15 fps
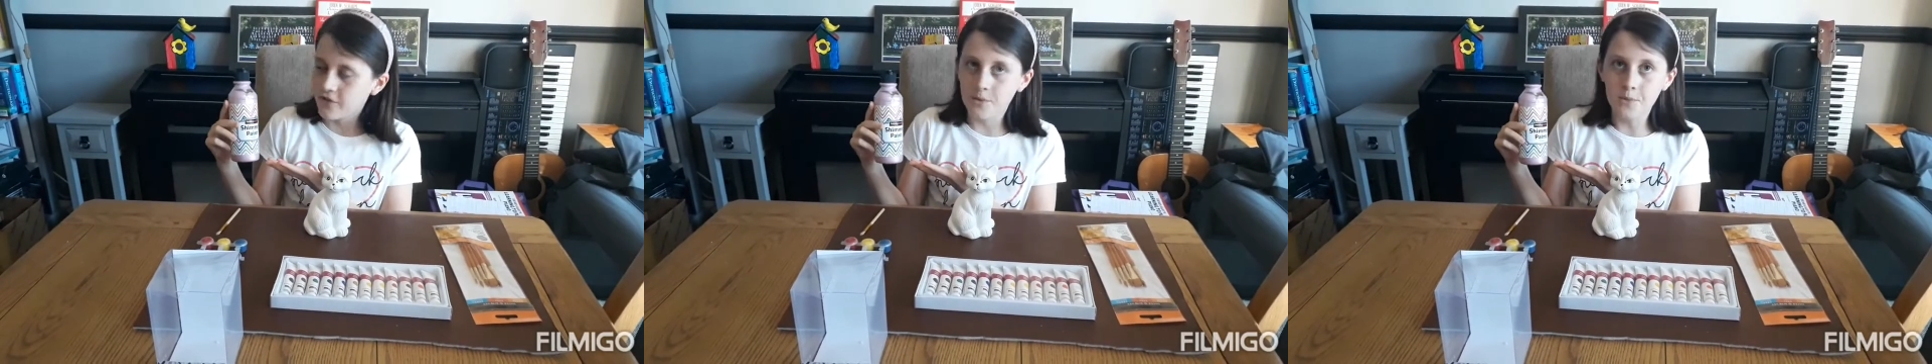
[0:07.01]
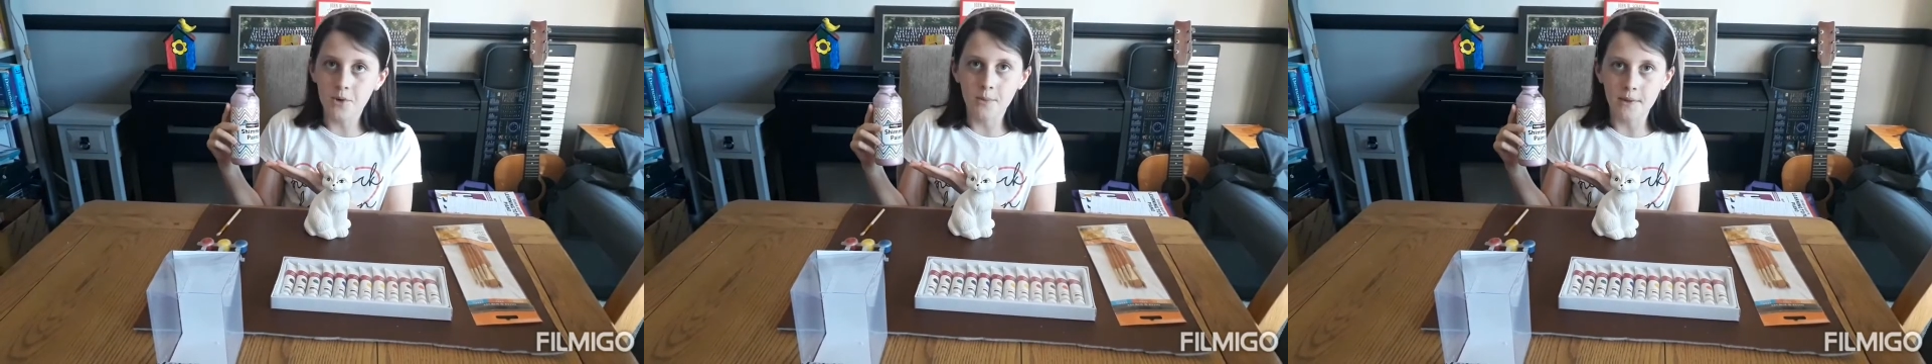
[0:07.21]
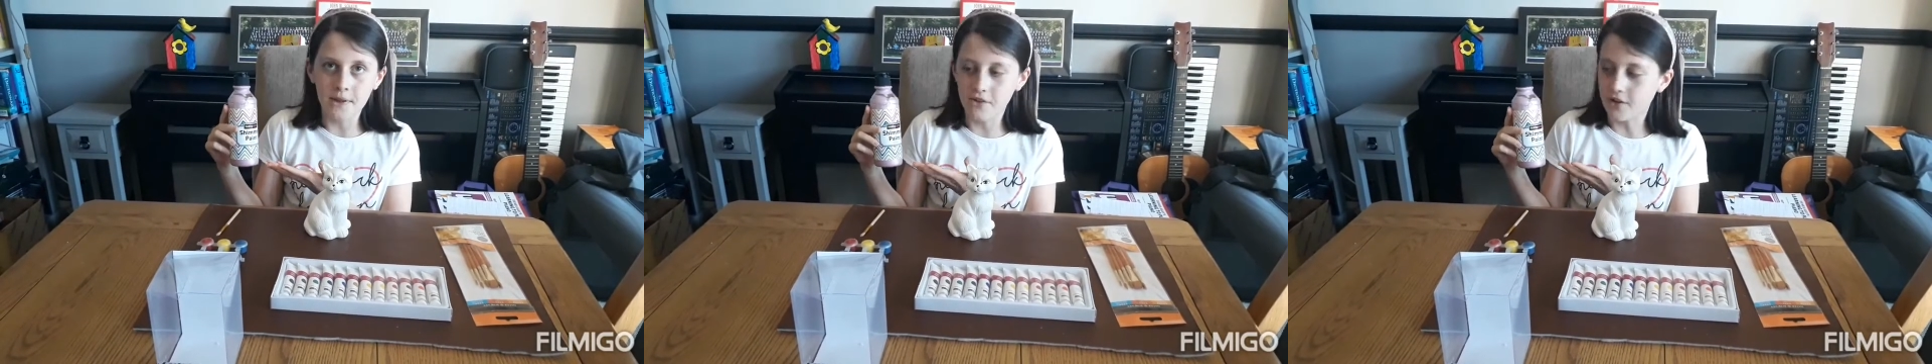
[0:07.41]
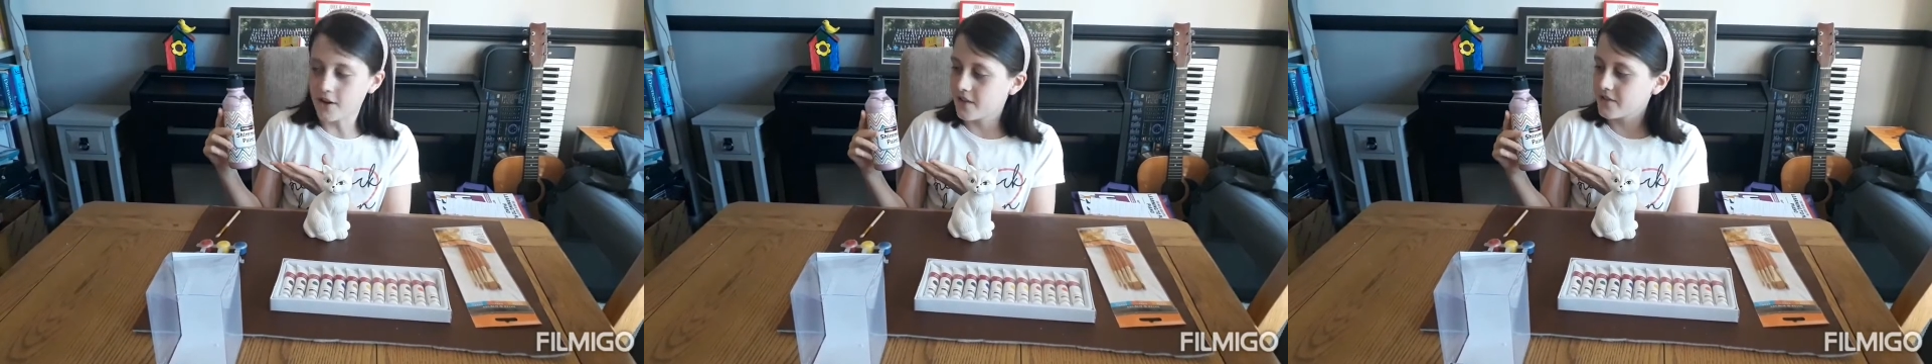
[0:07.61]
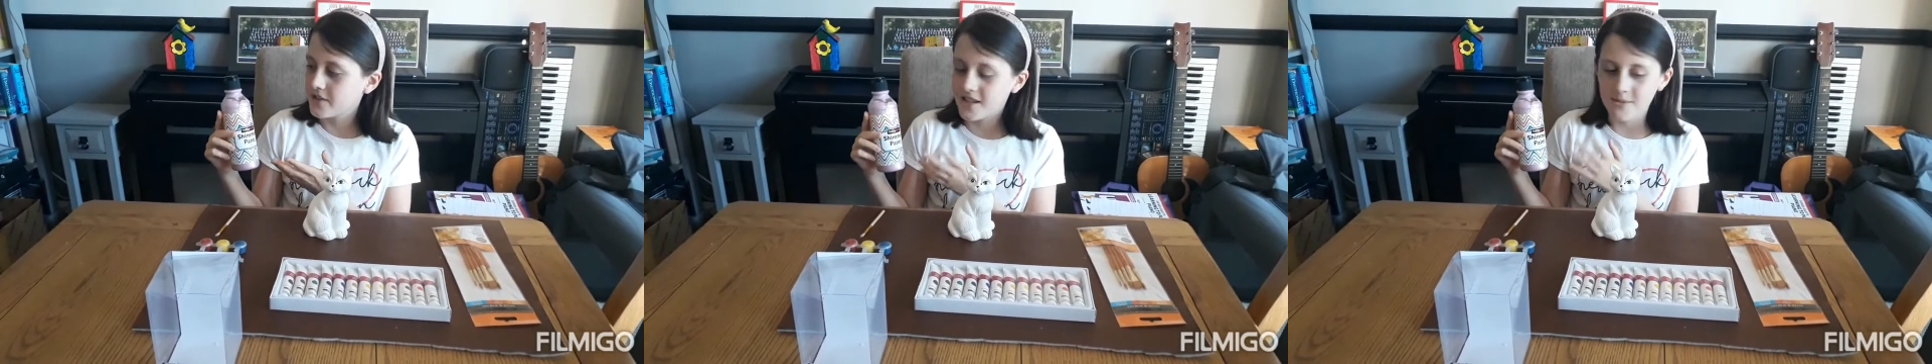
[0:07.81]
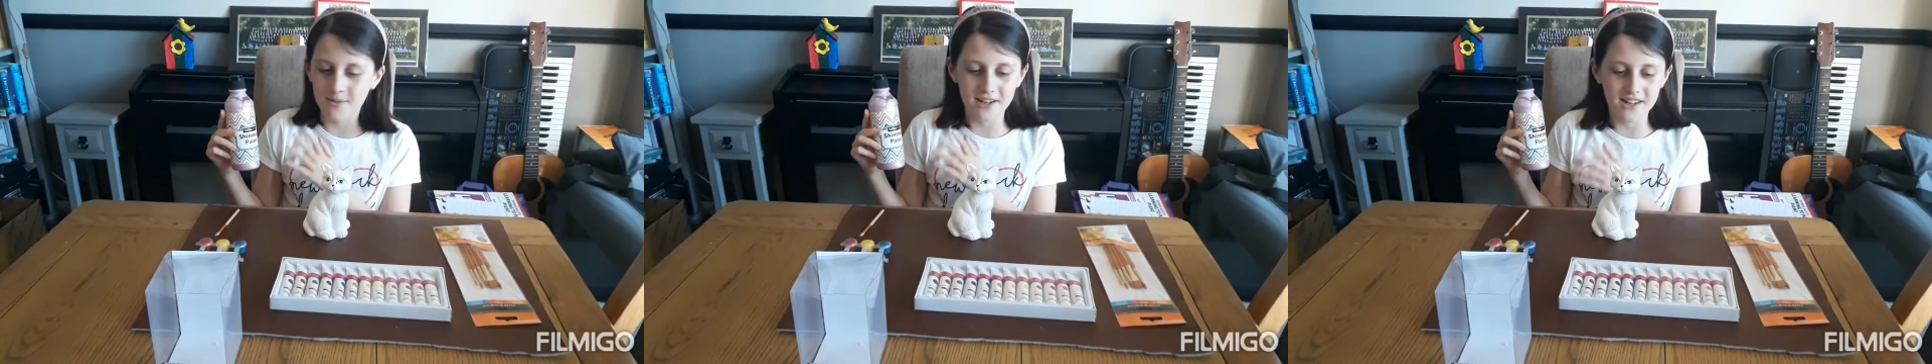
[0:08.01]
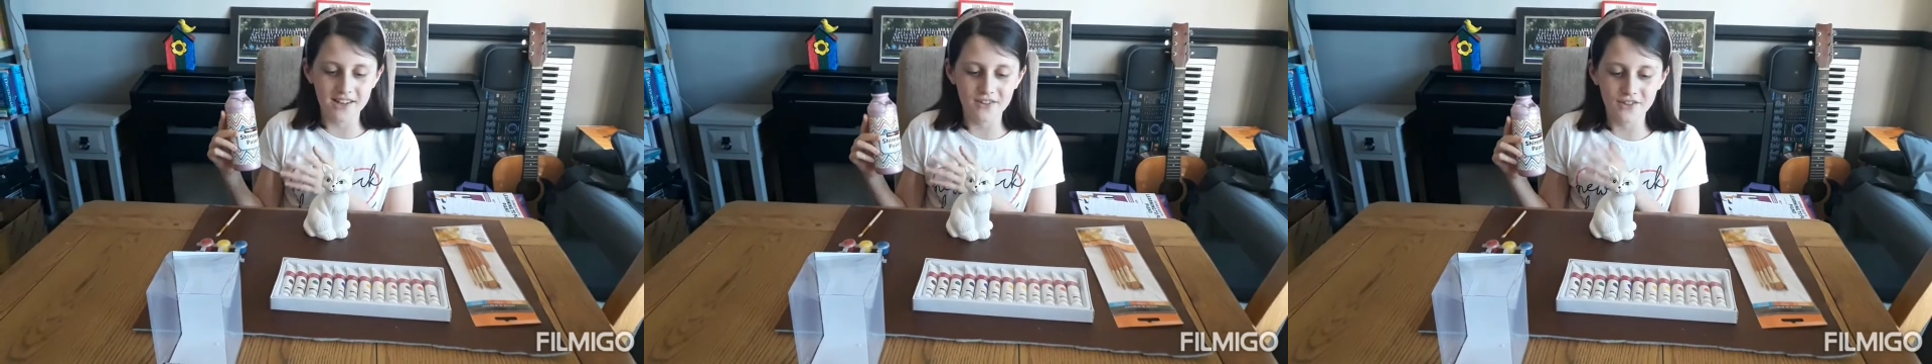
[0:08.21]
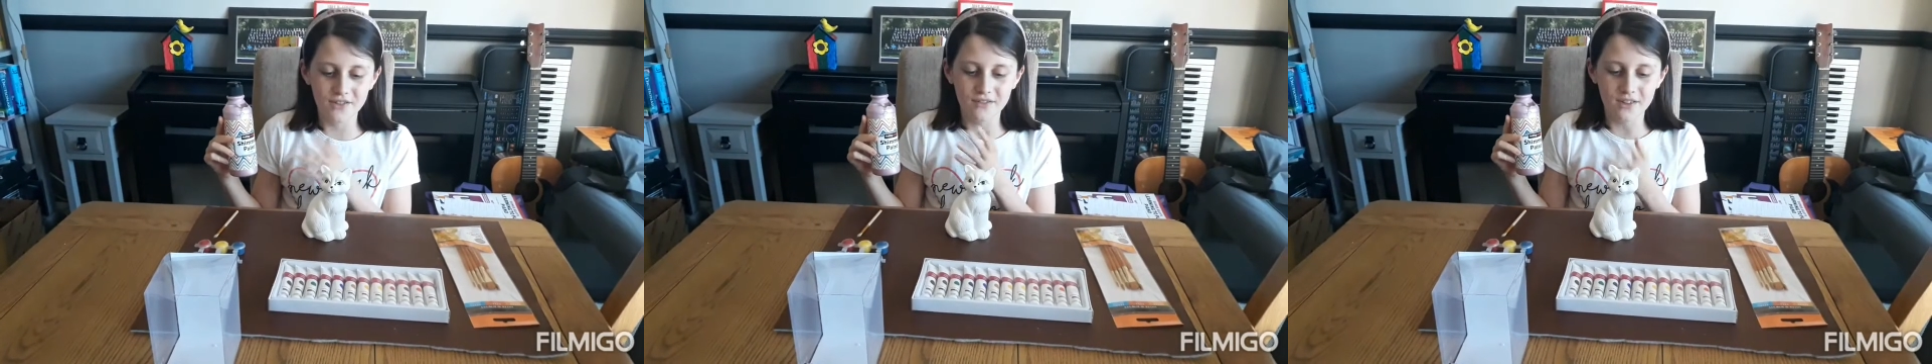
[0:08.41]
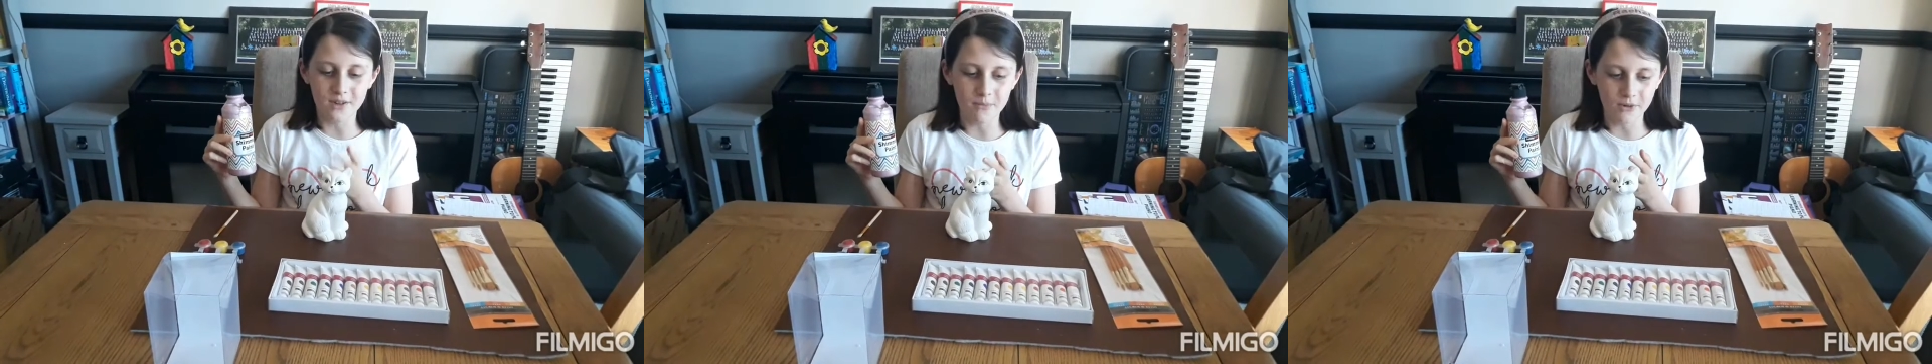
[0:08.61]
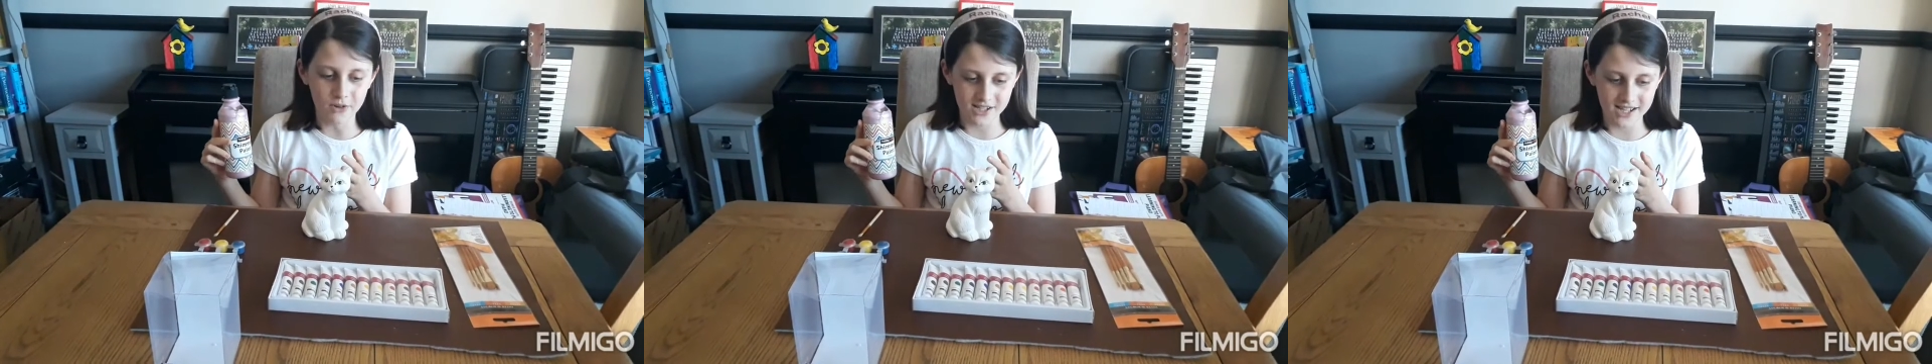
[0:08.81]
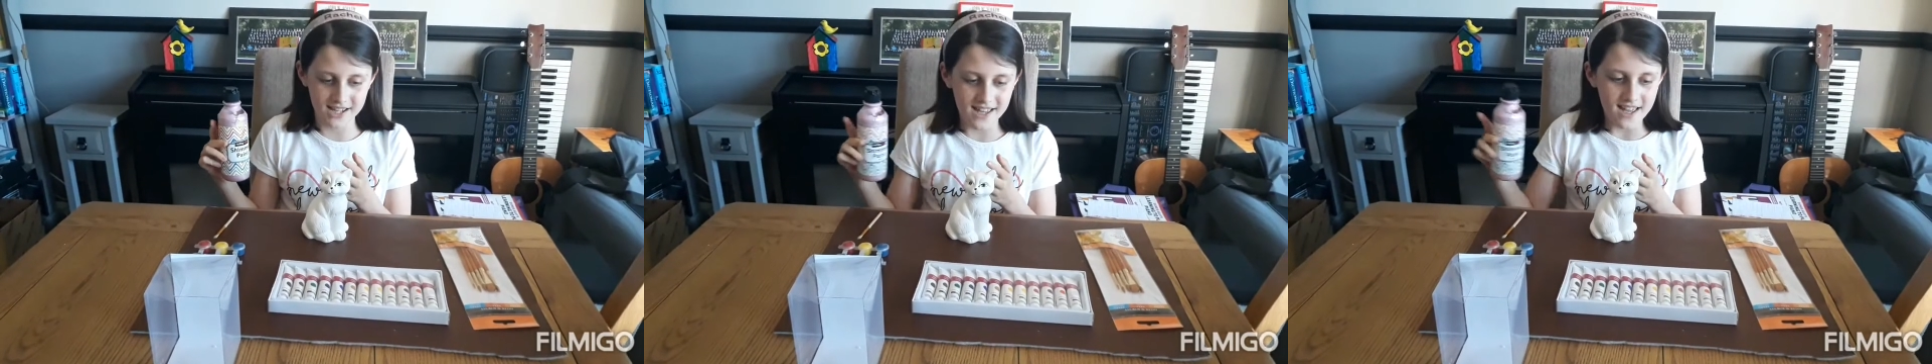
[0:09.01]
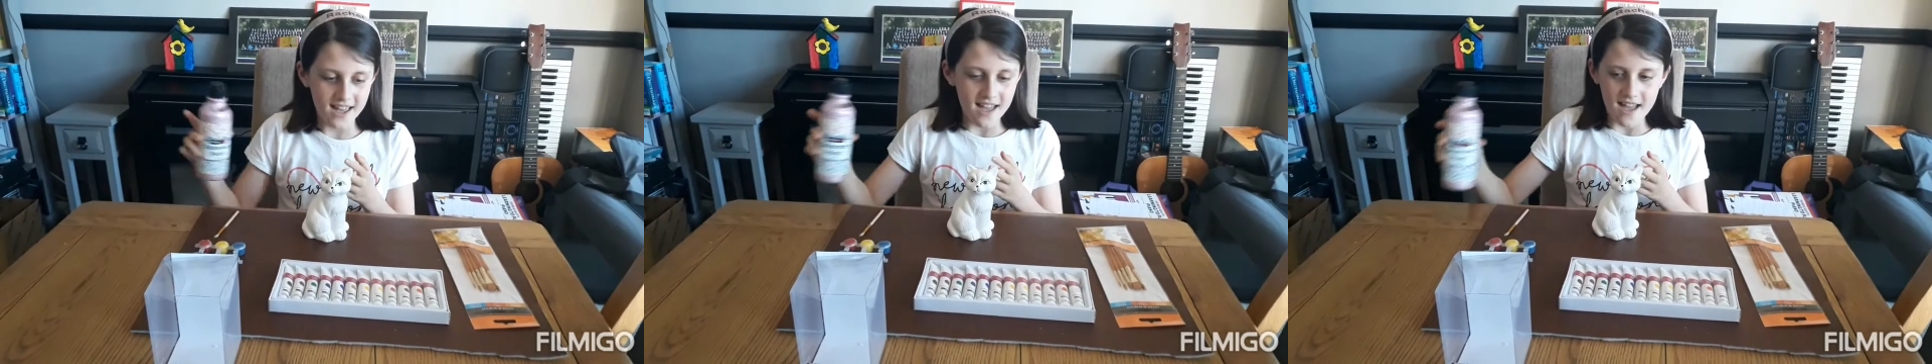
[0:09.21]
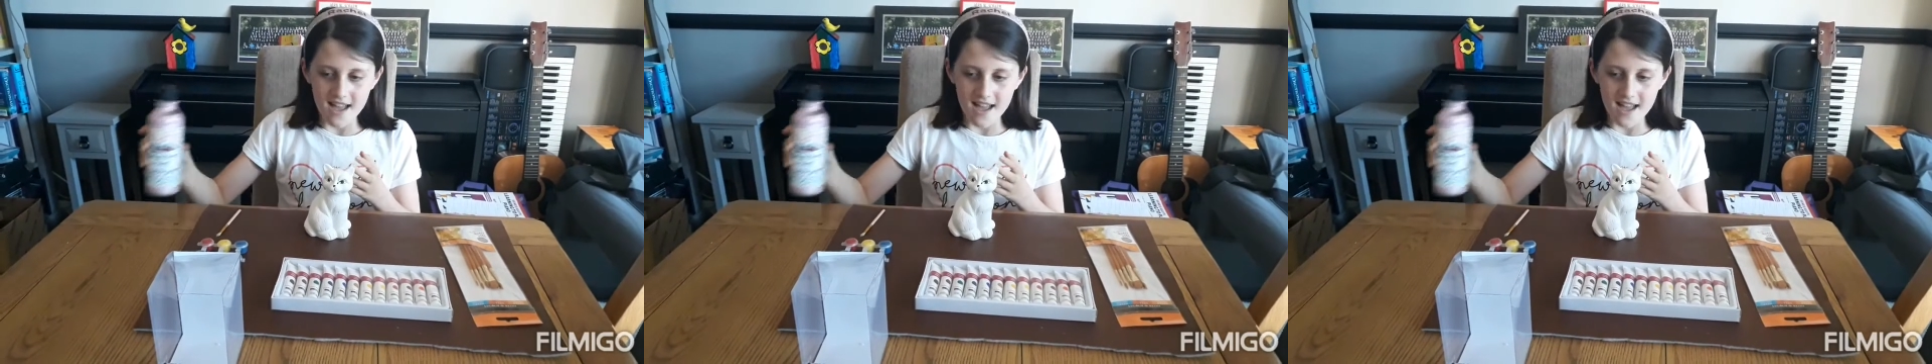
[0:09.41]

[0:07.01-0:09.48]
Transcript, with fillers: from Hobbycraft that I'm going to use for the body